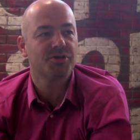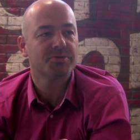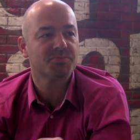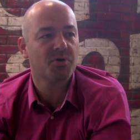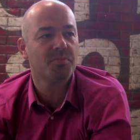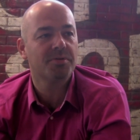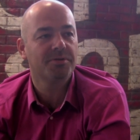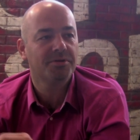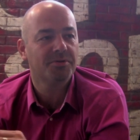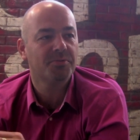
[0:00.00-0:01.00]
Cheers moment,
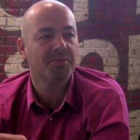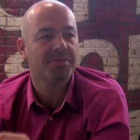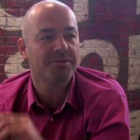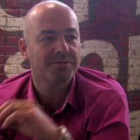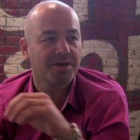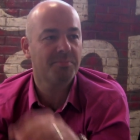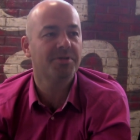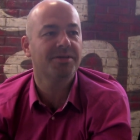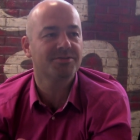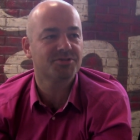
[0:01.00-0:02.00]
you know, when they're
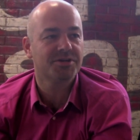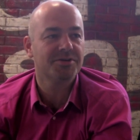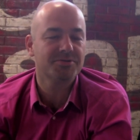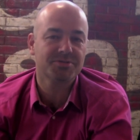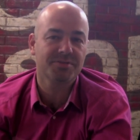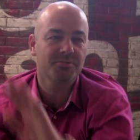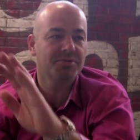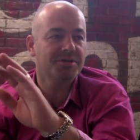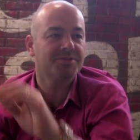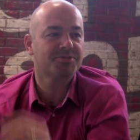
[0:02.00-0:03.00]
coming down the stairs, and
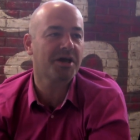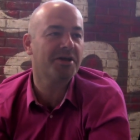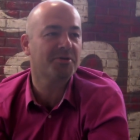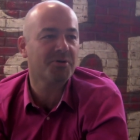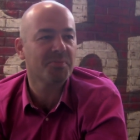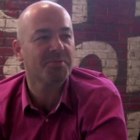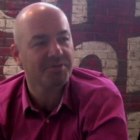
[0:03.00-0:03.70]
everyone yells "Hi, Norm."